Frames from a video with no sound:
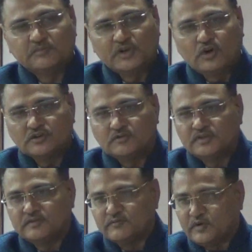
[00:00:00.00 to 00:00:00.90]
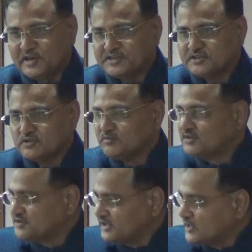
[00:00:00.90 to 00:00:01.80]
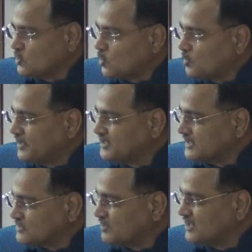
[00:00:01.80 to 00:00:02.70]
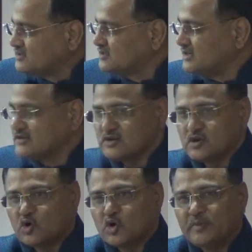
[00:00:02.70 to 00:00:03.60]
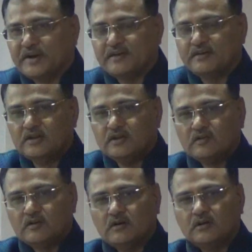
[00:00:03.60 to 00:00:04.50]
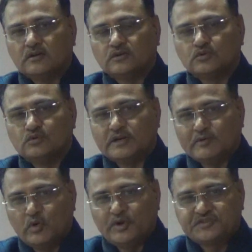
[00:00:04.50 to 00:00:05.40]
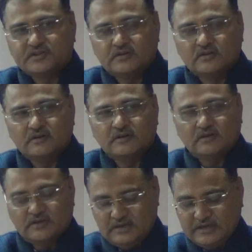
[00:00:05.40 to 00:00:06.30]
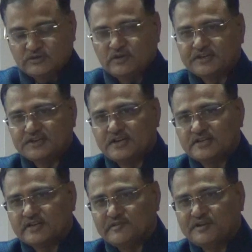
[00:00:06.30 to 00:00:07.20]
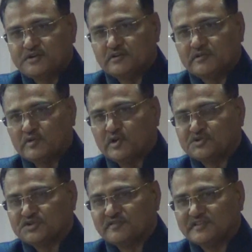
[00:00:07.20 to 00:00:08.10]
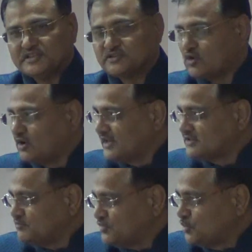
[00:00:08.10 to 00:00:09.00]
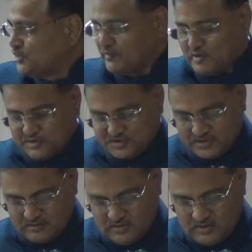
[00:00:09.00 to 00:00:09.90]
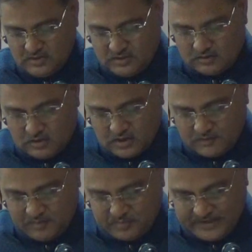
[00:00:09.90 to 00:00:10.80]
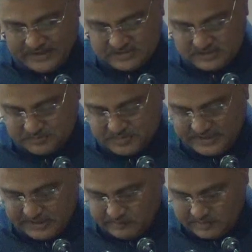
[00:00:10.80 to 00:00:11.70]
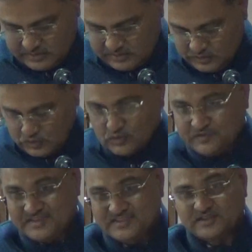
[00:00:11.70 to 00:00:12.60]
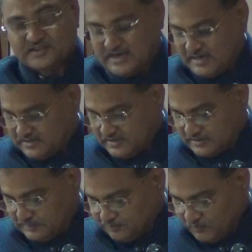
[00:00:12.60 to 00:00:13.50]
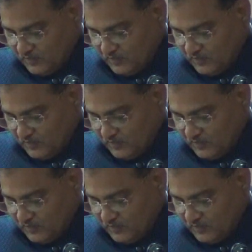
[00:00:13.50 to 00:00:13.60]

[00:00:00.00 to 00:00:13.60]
because of the policies of the state governments as well as the central government to regulation, actually create a revolution which is called as blue revolution. Lot of impetus is being given to fisheries sciences,